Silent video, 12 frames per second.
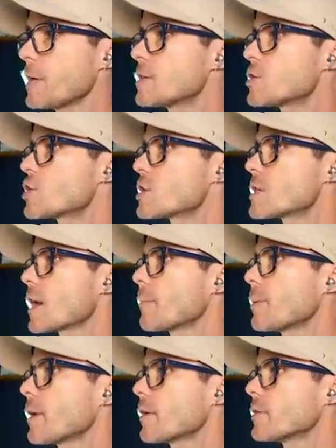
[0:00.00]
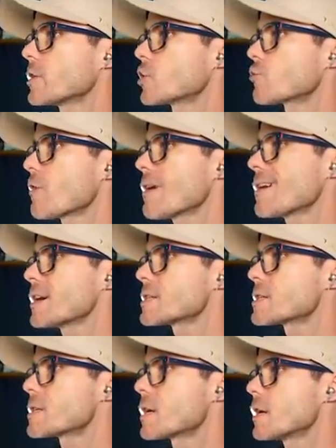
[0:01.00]
Pete's just up here in the
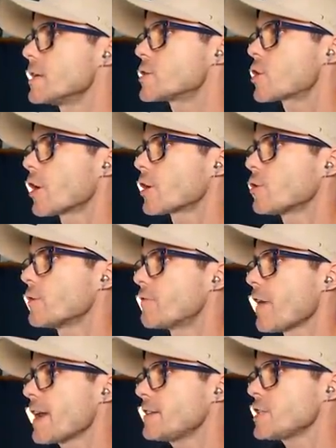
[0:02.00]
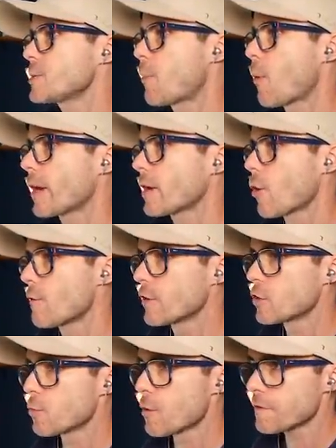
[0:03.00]
grass. He's got a good vantage point
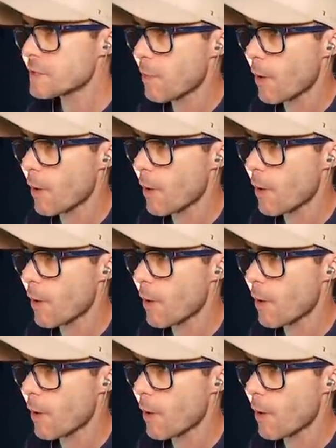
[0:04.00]
over the wolf